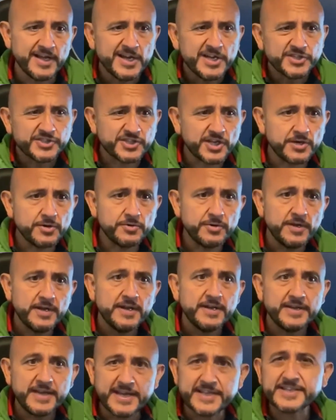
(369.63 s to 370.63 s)
So
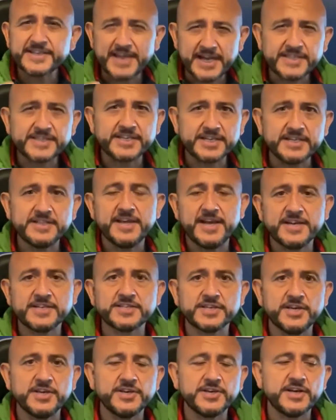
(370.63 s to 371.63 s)
it's getting there,
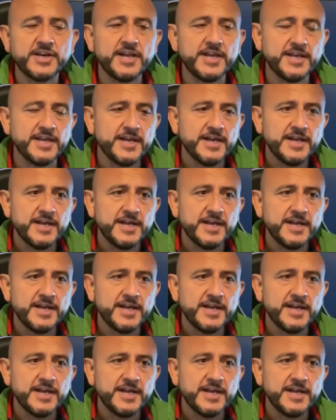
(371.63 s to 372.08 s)
certainly.